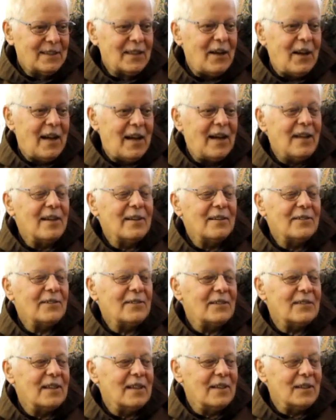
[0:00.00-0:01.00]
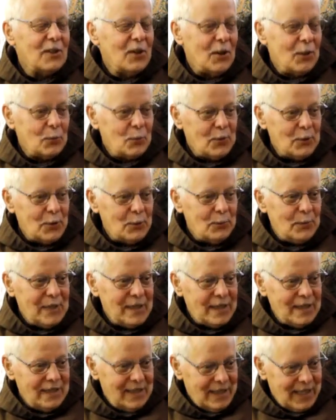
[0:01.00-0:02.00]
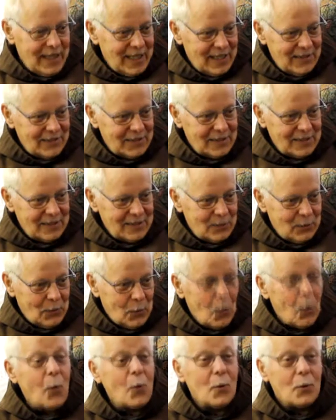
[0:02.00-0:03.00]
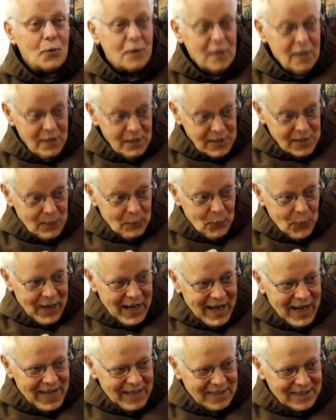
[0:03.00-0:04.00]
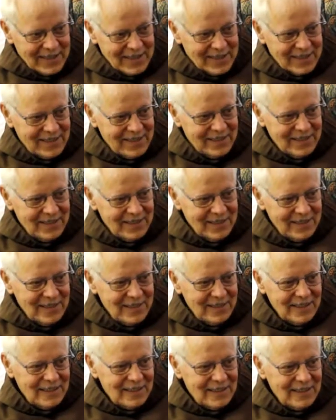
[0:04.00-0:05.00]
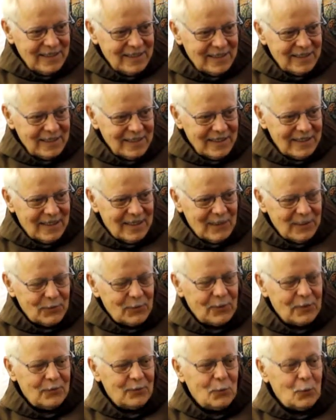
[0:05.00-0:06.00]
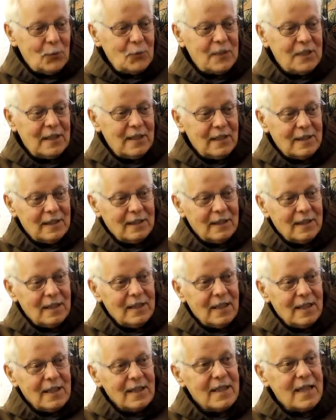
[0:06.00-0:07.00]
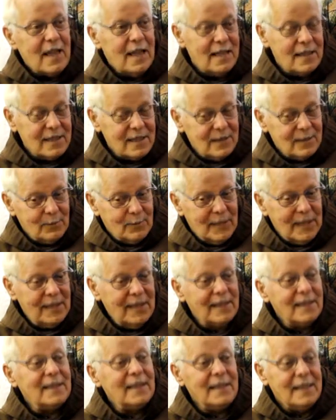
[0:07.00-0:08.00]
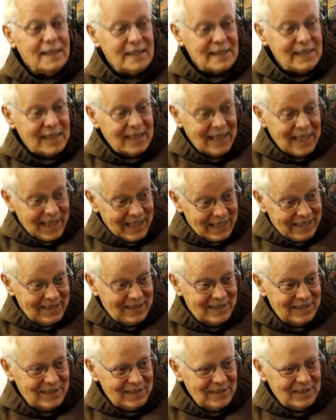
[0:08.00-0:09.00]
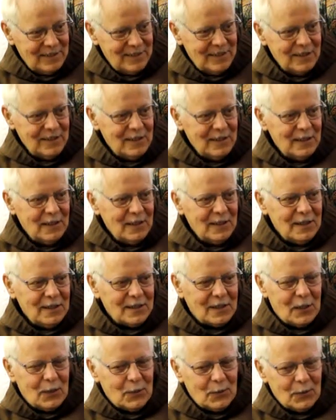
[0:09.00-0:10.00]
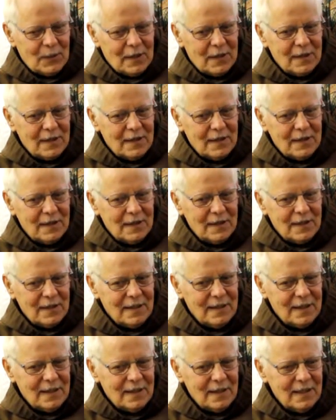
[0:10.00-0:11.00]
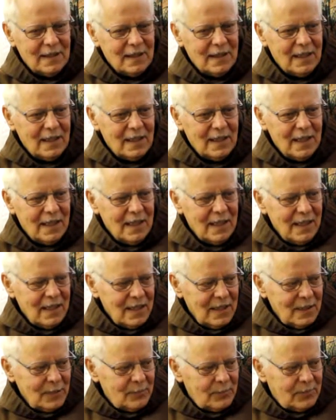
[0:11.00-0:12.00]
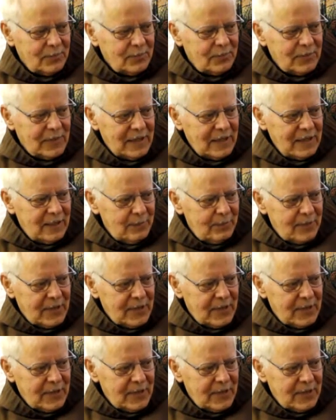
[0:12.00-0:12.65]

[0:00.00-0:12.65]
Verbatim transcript: so how long will you be in heaven or somewhere else? You know, 14,000 million years again. so uh, being a